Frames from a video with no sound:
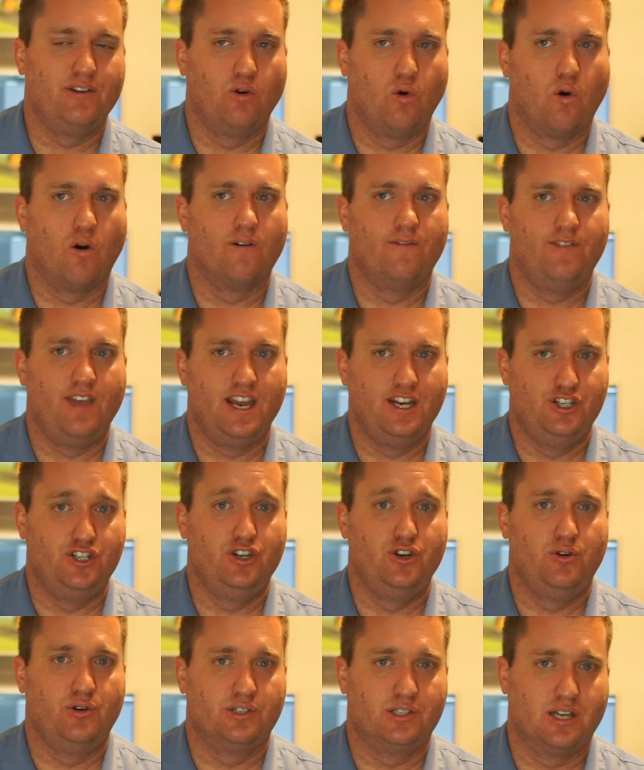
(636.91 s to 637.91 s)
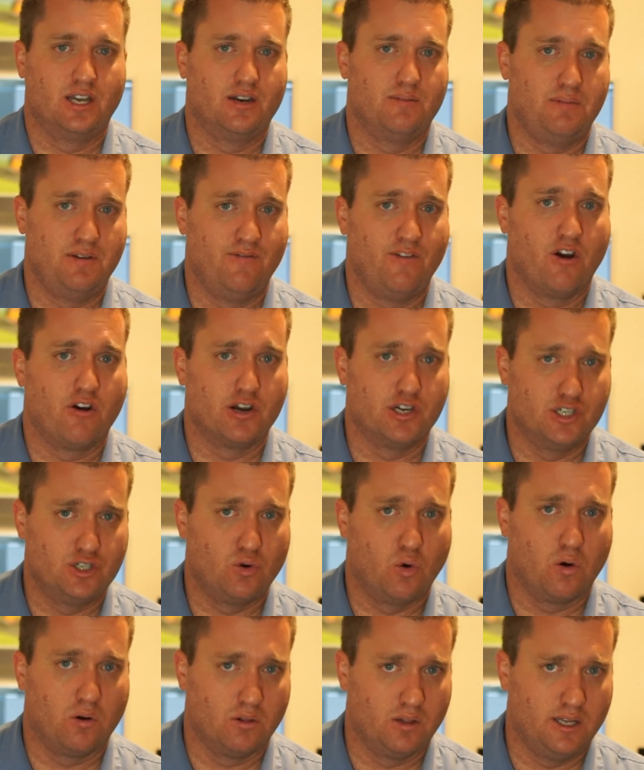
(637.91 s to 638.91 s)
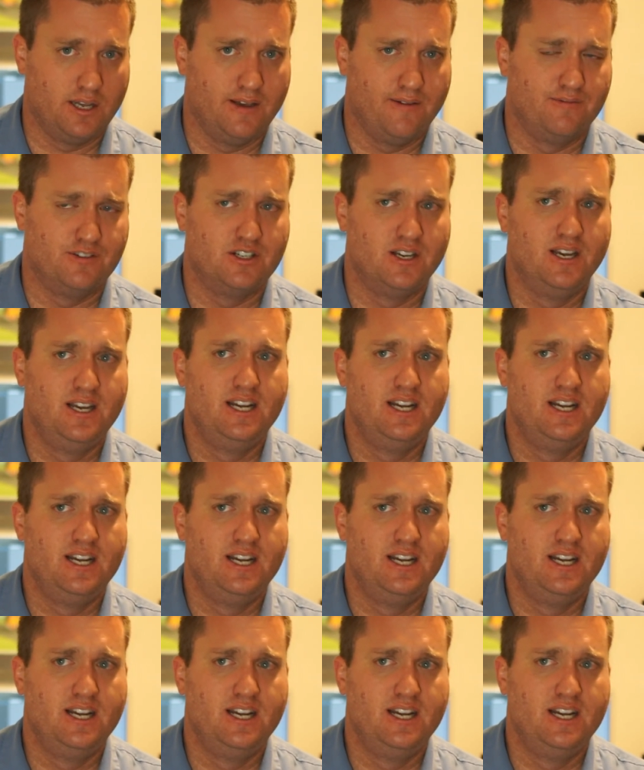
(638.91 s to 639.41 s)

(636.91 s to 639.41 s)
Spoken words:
or if they do, it's going to be very short-lived.